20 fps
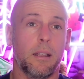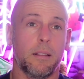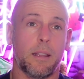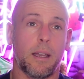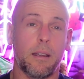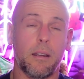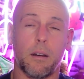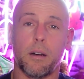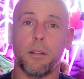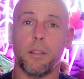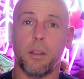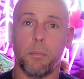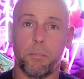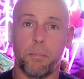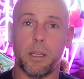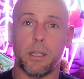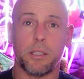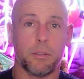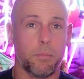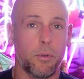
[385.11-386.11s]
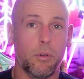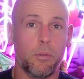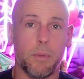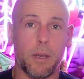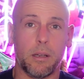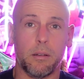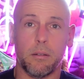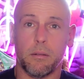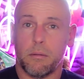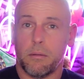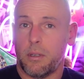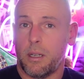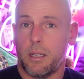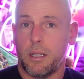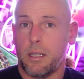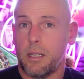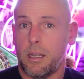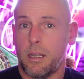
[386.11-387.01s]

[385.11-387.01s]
They are the big small men, and